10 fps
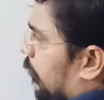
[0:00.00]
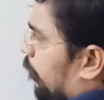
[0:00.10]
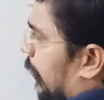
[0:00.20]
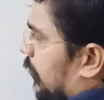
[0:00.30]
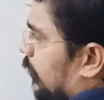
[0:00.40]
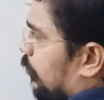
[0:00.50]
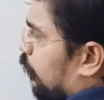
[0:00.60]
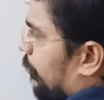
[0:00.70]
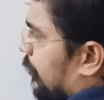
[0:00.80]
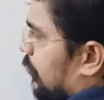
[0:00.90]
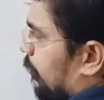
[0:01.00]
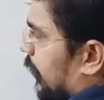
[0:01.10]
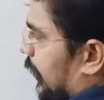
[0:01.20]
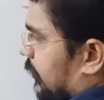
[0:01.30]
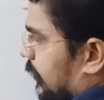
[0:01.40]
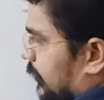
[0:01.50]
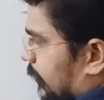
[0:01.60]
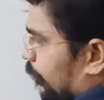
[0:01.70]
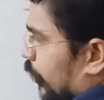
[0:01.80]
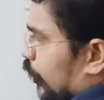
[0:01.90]
parallel to the principal axis,
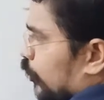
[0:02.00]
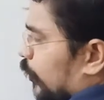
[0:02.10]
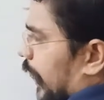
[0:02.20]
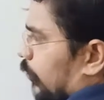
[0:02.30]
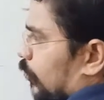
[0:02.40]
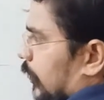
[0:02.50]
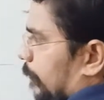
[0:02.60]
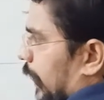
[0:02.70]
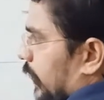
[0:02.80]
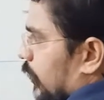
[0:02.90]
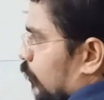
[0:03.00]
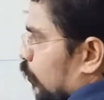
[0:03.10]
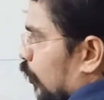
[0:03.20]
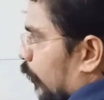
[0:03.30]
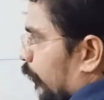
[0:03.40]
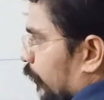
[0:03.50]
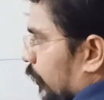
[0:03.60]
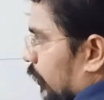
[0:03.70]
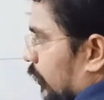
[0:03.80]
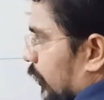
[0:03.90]
you cannot apply the rule
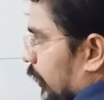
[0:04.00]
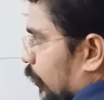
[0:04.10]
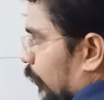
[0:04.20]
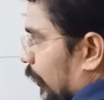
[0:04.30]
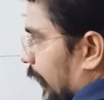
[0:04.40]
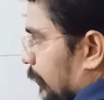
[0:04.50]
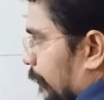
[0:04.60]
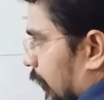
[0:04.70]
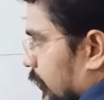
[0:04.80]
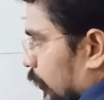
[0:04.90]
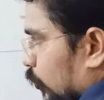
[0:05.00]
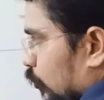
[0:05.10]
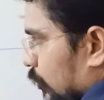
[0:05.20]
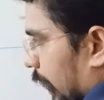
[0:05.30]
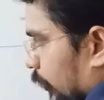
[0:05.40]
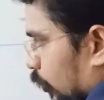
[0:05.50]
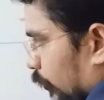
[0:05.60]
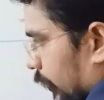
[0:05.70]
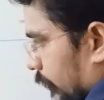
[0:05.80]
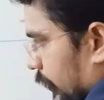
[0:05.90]
of ray of light passing through center
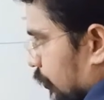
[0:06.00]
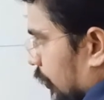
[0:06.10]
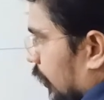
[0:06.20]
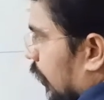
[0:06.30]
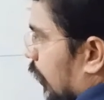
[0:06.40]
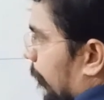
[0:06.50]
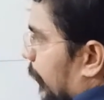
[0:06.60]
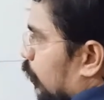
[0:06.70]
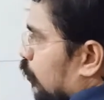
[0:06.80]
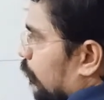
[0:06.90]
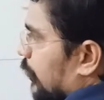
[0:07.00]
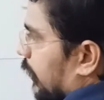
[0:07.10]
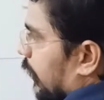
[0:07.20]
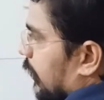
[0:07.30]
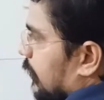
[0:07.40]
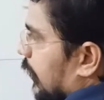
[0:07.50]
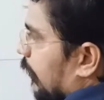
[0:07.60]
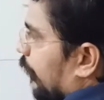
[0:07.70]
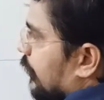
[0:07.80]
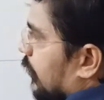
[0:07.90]
of curvature because object
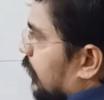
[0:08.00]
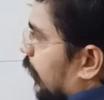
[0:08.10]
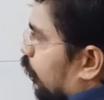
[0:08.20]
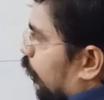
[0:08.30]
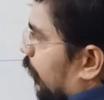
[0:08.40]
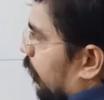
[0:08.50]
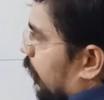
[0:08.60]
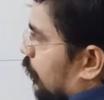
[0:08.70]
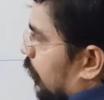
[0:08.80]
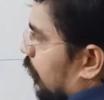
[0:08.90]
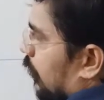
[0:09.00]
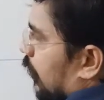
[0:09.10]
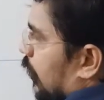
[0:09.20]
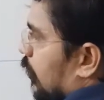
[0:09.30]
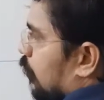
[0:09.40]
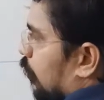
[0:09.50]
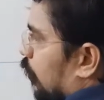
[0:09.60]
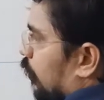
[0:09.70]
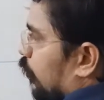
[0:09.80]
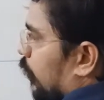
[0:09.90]
itself is at center of curvature.
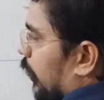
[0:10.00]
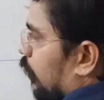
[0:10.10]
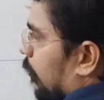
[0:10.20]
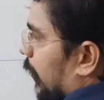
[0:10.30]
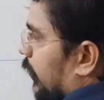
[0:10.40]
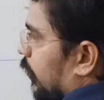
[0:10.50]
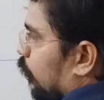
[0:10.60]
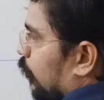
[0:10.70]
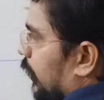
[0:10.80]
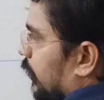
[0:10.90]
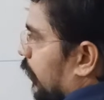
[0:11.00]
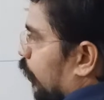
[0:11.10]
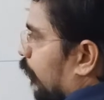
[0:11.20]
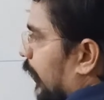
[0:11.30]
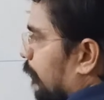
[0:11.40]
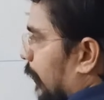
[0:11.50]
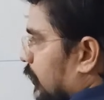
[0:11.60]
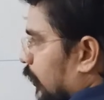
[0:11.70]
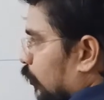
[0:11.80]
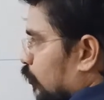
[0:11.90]
So you cannot apply the rule that ray of light
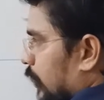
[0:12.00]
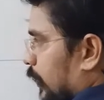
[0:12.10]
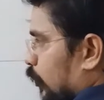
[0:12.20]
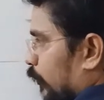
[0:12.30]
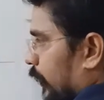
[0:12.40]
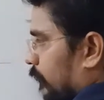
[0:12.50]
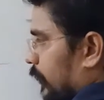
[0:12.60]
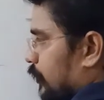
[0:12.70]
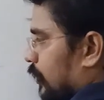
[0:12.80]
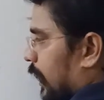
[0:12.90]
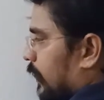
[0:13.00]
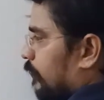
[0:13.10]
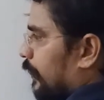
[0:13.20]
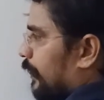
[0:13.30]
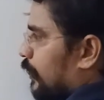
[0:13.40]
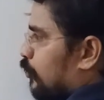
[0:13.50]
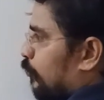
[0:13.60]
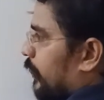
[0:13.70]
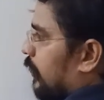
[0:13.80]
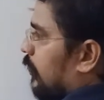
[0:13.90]
passing through center of curvature and will reach to
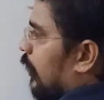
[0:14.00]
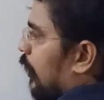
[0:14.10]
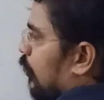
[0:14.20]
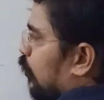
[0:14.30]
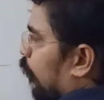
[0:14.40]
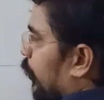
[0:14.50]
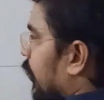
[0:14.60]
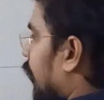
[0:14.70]
mirror. So we